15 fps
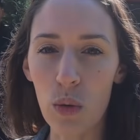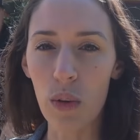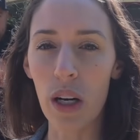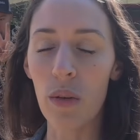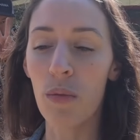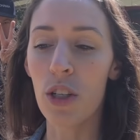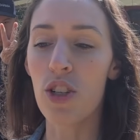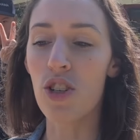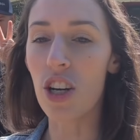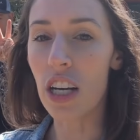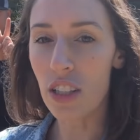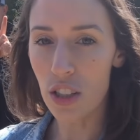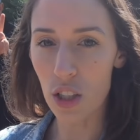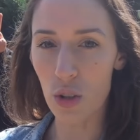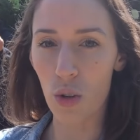one with
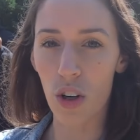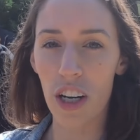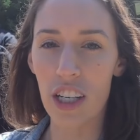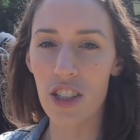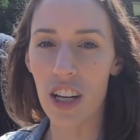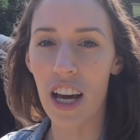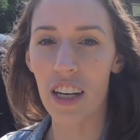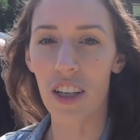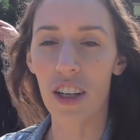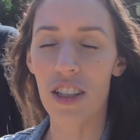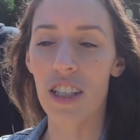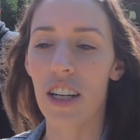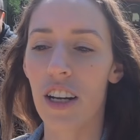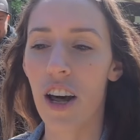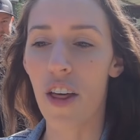just the door hinge
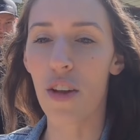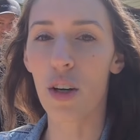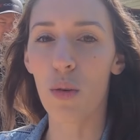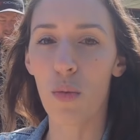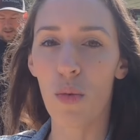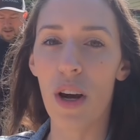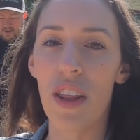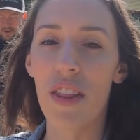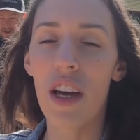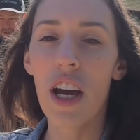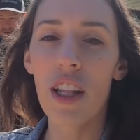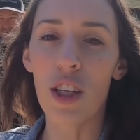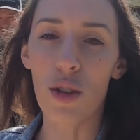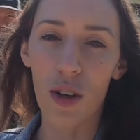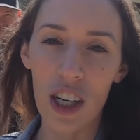liners and another with
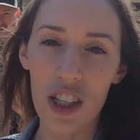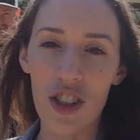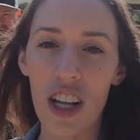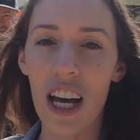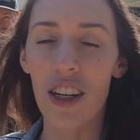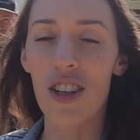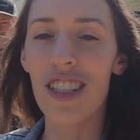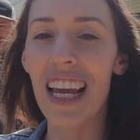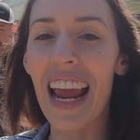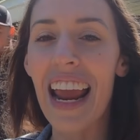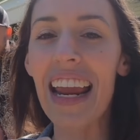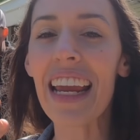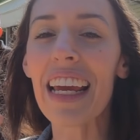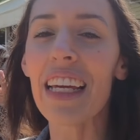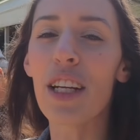the door hinge liners,
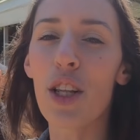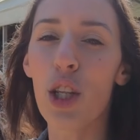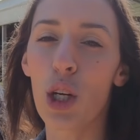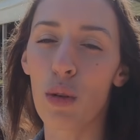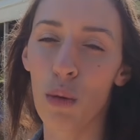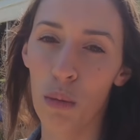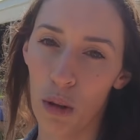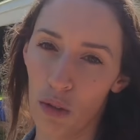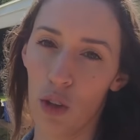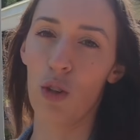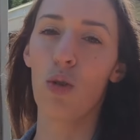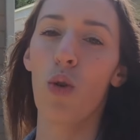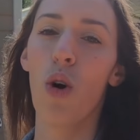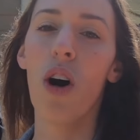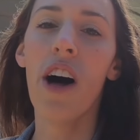and the removal
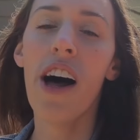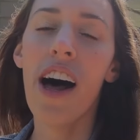tool.